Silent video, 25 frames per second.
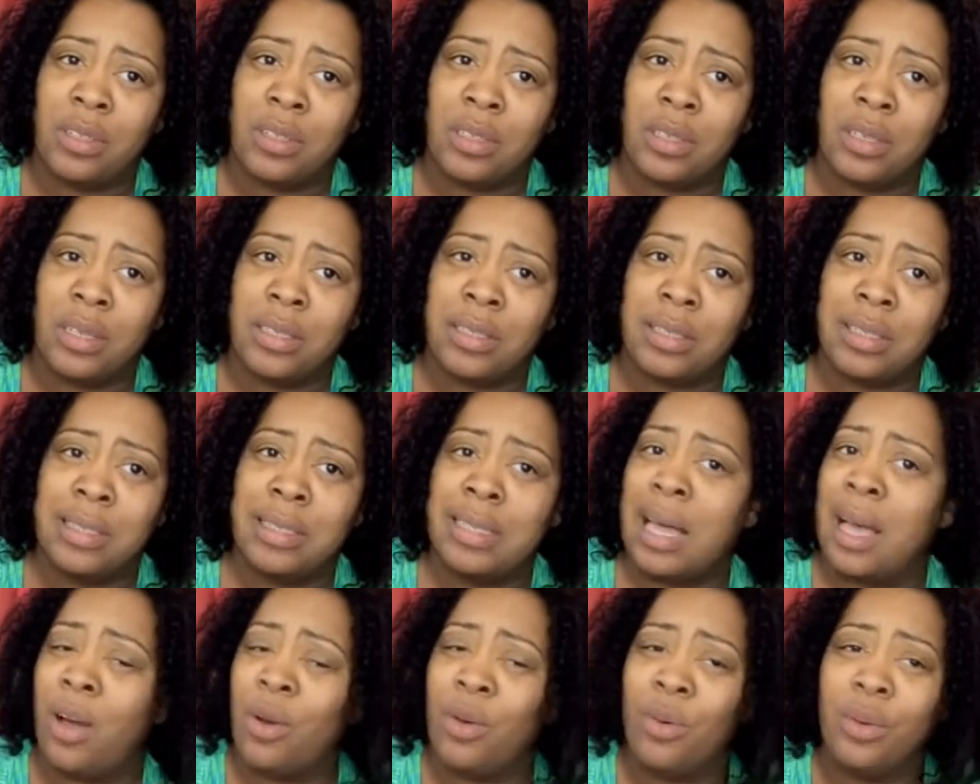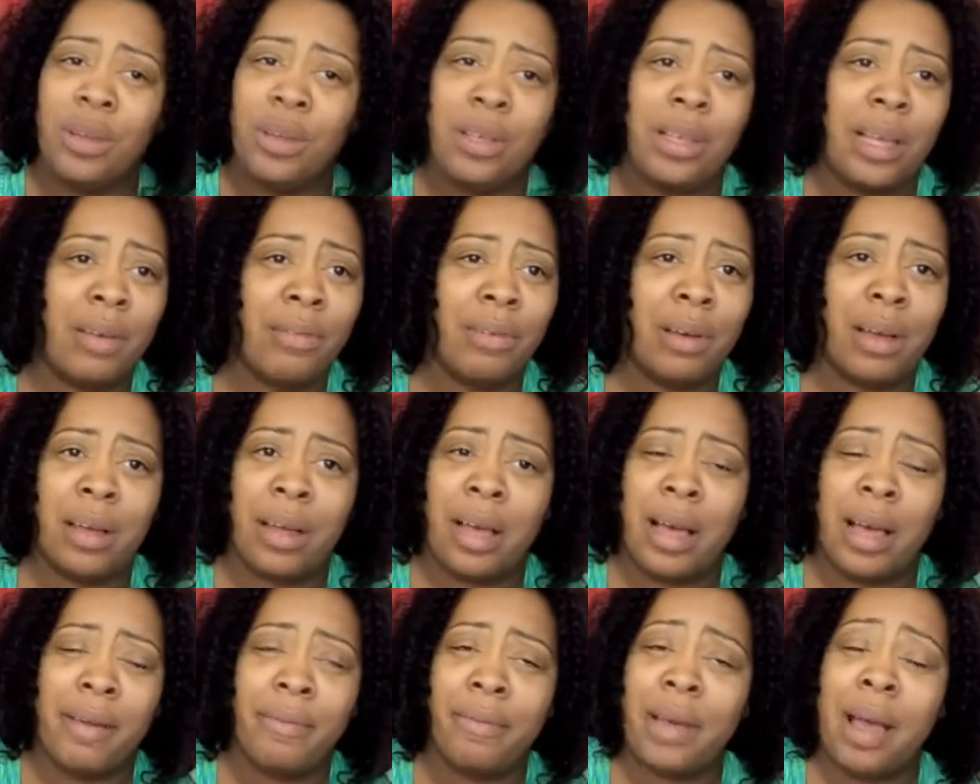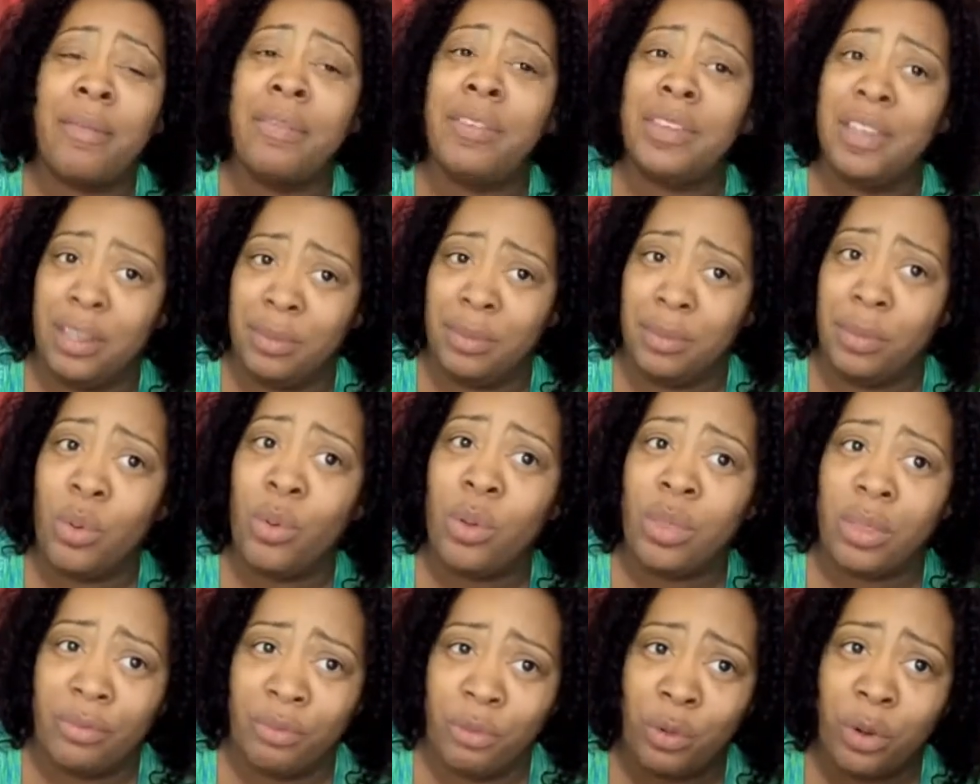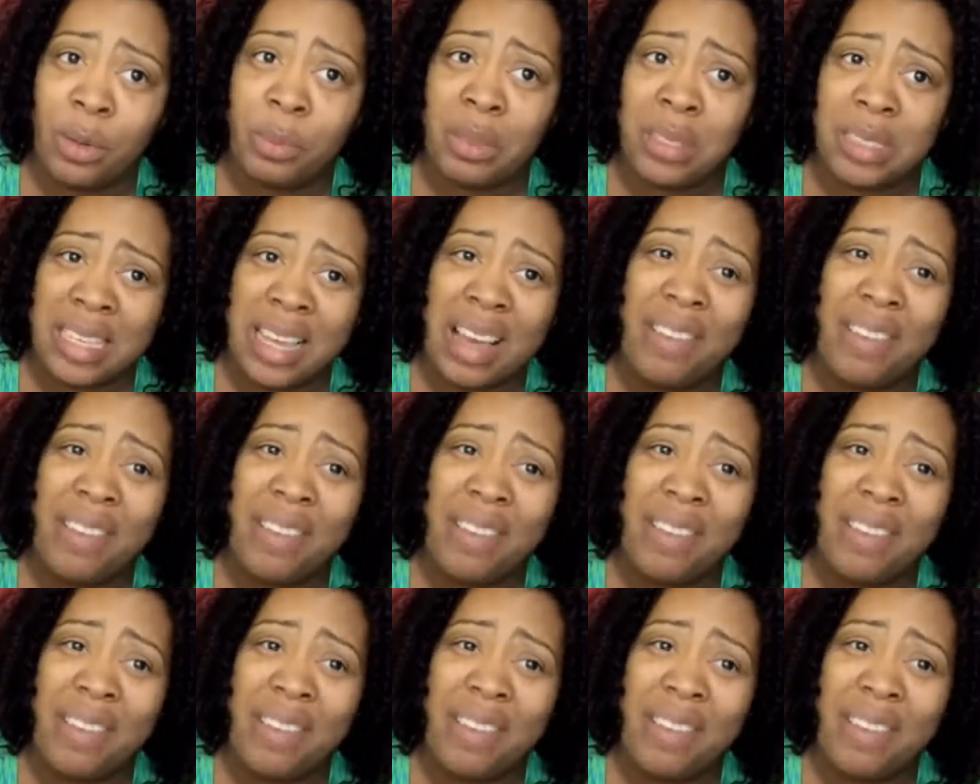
because not only have I've done more than 40%,